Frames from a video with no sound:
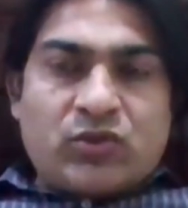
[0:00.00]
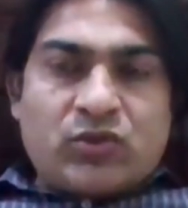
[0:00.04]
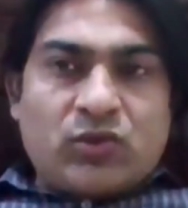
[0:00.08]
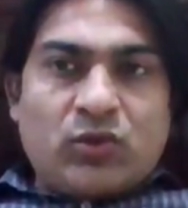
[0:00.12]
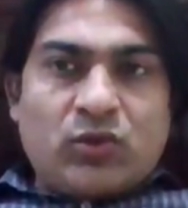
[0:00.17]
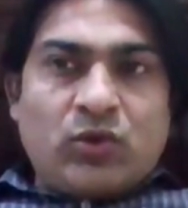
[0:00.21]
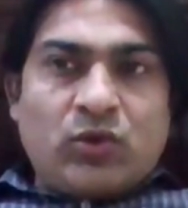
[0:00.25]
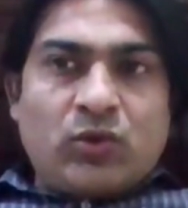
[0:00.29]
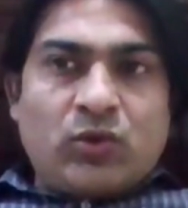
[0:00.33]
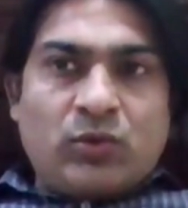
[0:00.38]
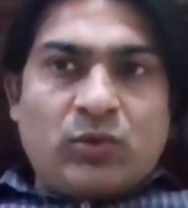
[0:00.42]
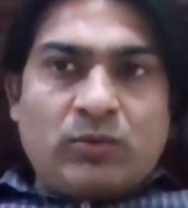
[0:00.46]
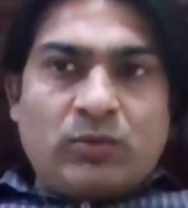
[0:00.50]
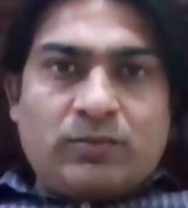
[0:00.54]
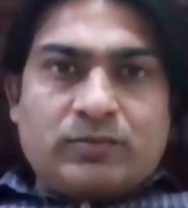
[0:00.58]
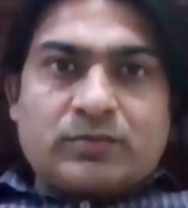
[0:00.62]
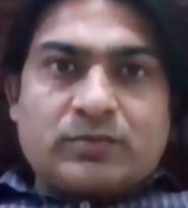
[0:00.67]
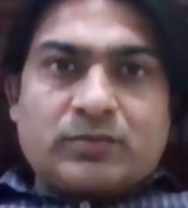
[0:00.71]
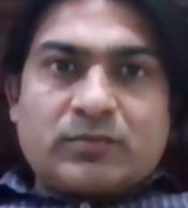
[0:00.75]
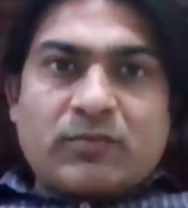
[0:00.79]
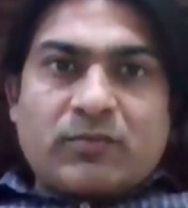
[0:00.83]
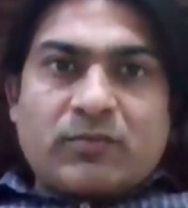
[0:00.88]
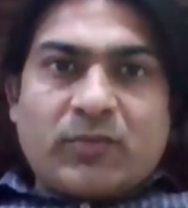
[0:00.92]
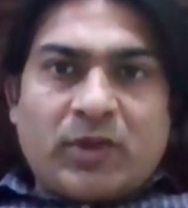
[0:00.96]
So
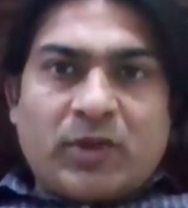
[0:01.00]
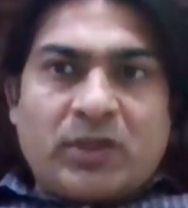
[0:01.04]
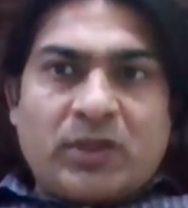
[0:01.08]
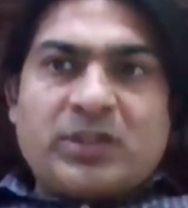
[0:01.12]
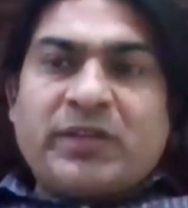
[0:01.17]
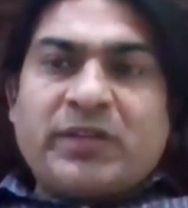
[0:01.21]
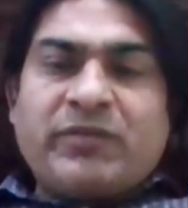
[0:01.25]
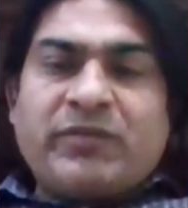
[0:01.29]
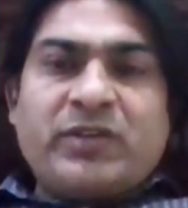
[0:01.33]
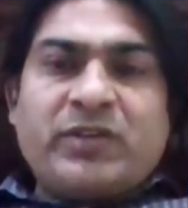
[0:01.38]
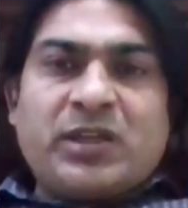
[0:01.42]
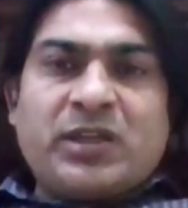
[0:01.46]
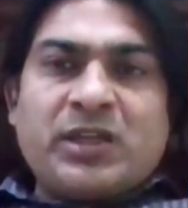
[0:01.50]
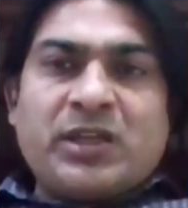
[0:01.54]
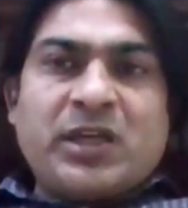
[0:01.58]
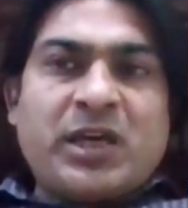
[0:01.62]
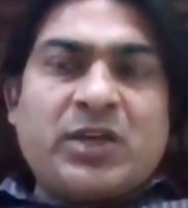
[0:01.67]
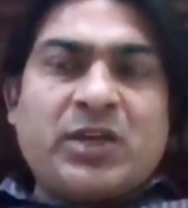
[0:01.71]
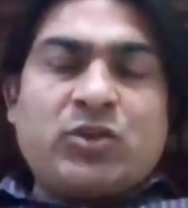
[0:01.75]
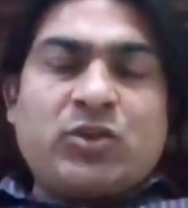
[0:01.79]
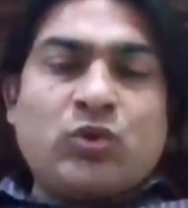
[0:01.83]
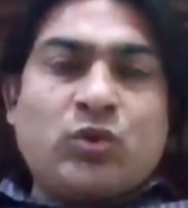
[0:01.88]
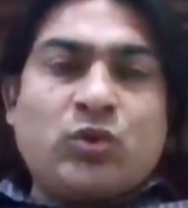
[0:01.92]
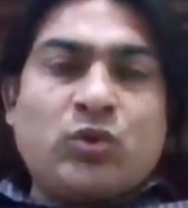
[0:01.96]
definitely
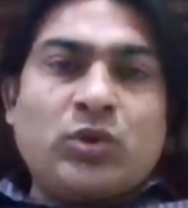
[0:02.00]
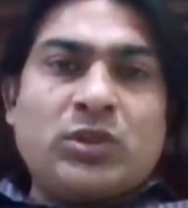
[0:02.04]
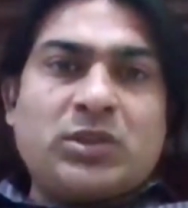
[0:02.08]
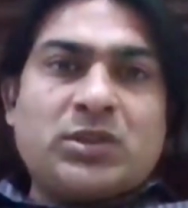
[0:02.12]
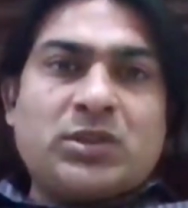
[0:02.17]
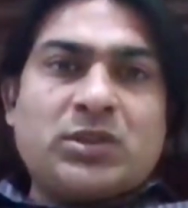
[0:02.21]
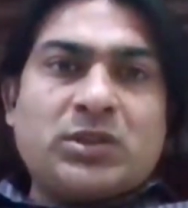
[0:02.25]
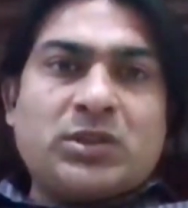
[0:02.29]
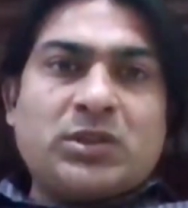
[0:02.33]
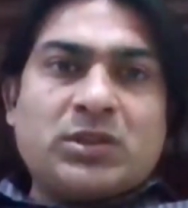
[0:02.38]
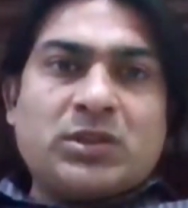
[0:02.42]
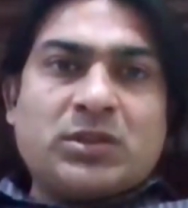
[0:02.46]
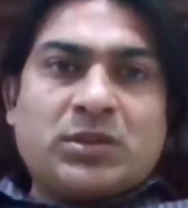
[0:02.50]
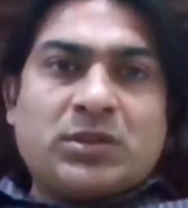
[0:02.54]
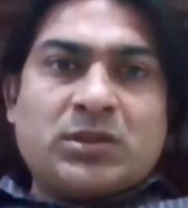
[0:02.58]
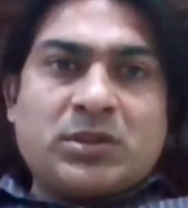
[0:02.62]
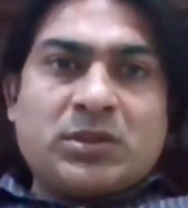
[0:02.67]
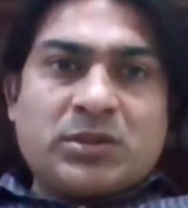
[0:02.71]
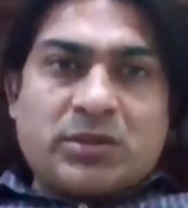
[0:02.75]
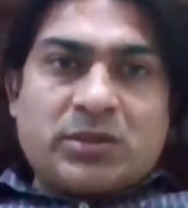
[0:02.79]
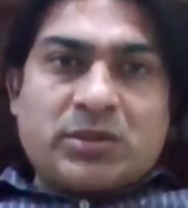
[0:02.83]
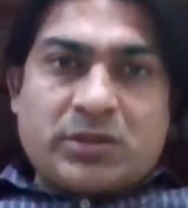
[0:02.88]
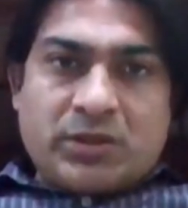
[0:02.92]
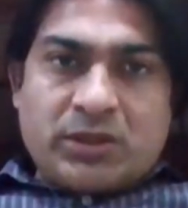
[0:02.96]
I don't
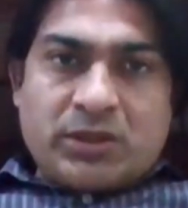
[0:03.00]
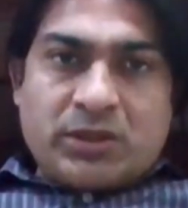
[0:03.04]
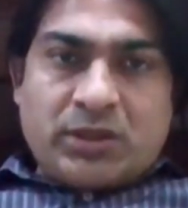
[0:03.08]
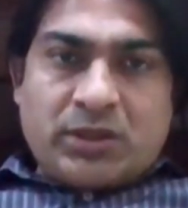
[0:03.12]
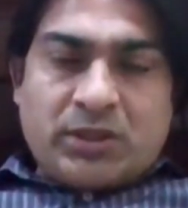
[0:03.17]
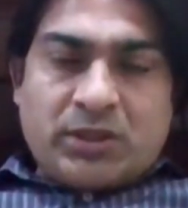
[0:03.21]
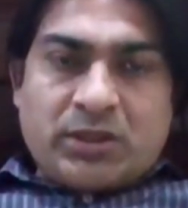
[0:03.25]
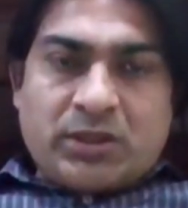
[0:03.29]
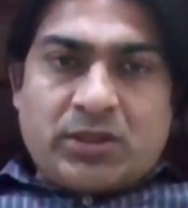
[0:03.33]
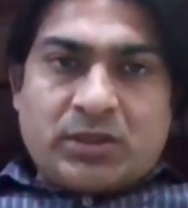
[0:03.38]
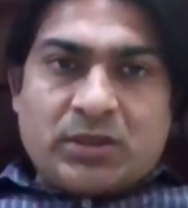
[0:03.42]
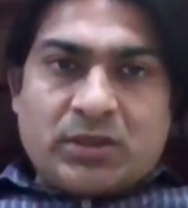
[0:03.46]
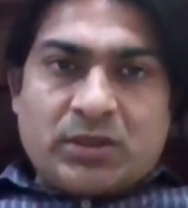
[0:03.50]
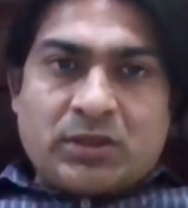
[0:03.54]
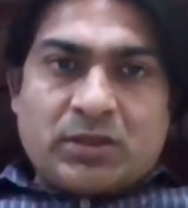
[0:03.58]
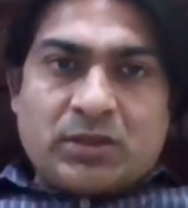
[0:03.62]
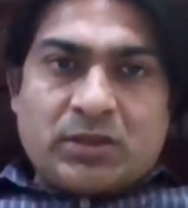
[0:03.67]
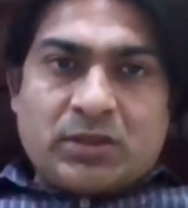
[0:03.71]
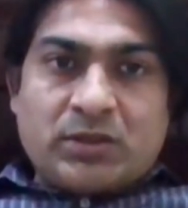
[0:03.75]
treat